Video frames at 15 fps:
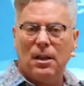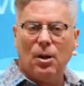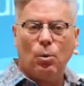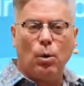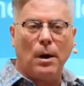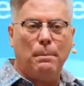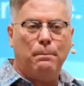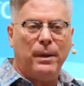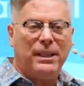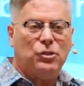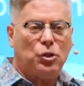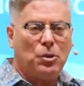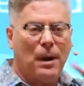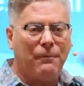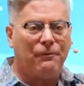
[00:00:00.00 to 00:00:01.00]
where it beats
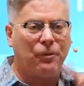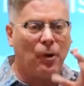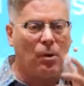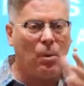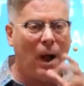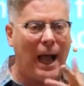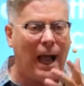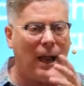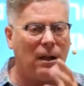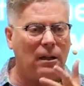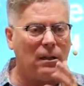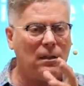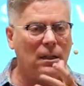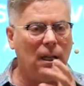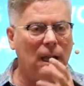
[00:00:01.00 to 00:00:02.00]
you up for a
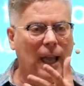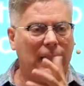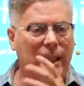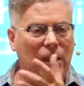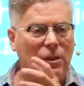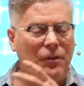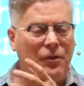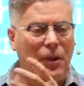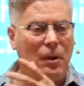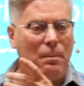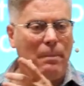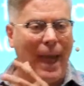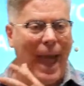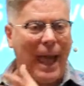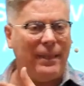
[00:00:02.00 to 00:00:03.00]
while, and then you feel
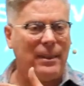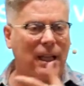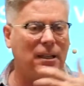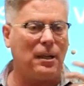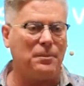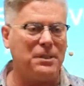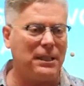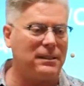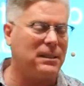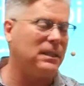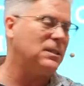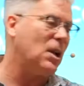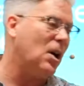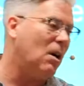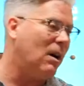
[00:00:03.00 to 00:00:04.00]
bad, and it comes in and
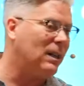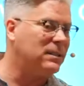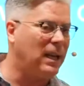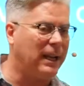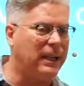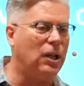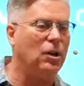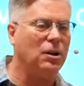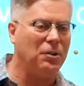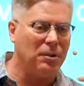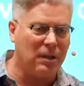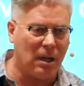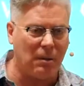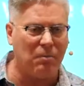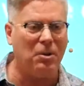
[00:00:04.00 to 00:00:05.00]
says, oh, I'll take care of you.
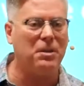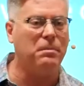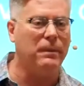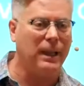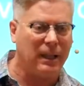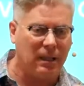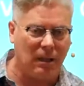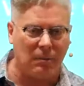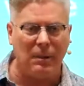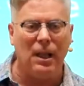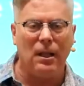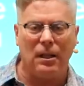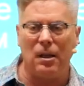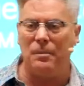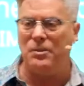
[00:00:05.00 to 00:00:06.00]
Come with me. Come
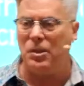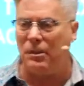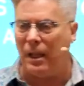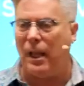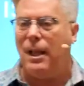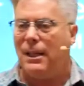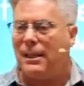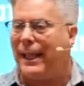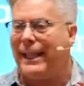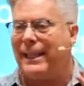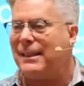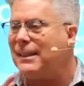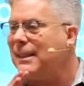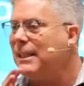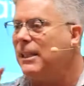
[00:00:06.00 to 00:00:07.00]
do that. Like it
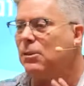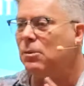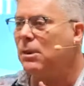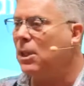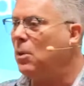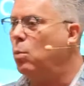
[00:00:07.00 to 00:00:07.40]
literally